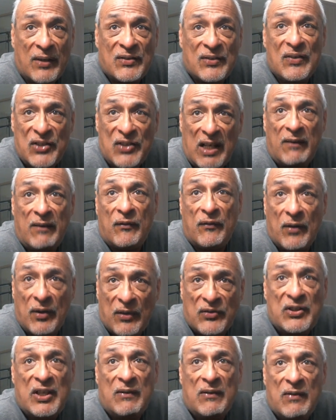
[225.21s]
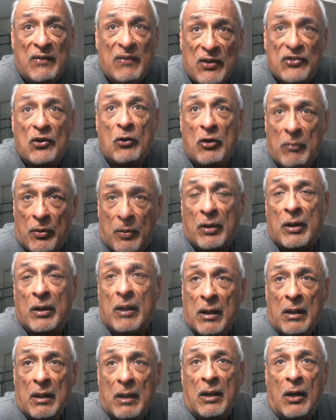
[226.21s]
the Steve uh, Steven Soderbergh
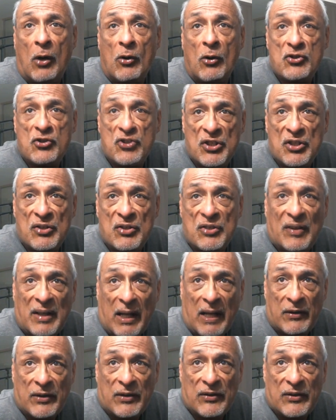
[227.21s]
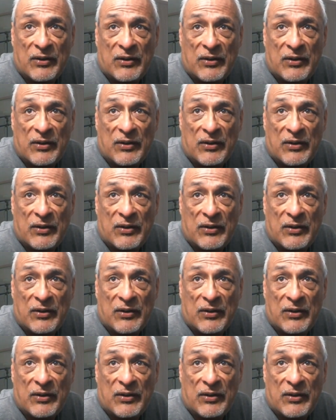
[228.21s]
Ocean's Elevens.